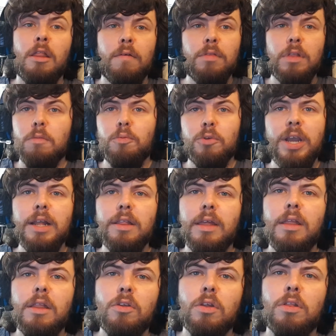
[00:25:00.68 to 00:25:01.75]
obviously it's
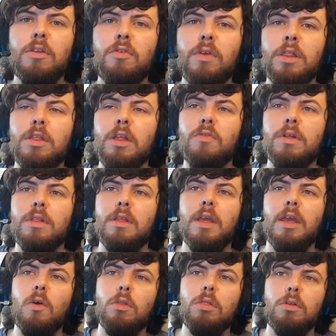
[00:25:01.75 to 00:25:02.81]
projecting. It's just it's interesting to
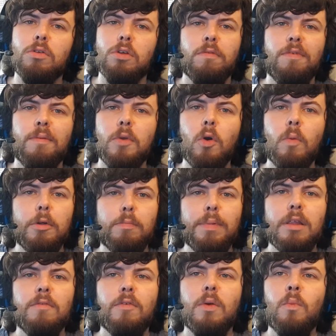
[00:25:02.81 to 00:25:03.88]
hear your thoughts just from your
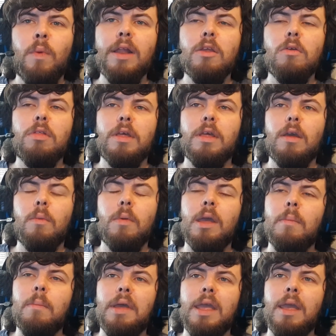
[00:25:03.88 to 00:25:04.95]
perspective on it. Where do you think
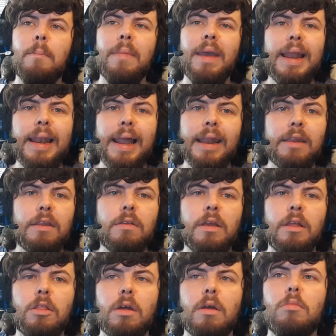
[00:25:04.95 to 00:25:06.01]
it may land
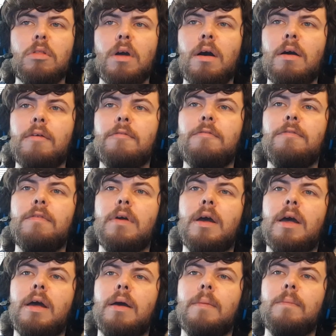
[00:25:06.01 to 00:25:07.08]
in terms of
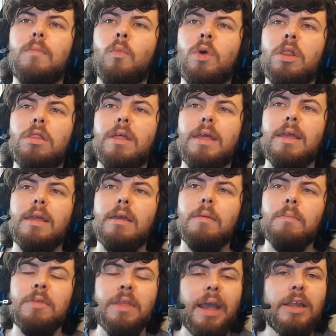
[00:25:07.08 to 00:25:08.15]
we're
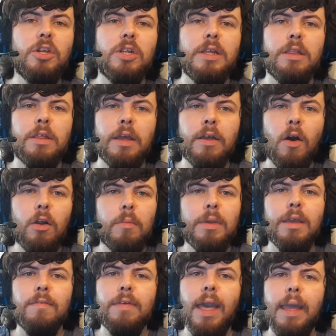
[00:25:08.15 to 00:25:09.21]
seeing potentially the
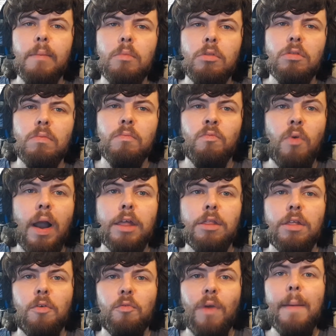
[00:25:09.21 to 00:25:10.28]
economy of games
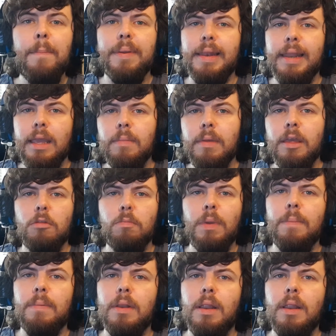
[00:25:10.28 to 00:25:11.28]
rising rapidly because people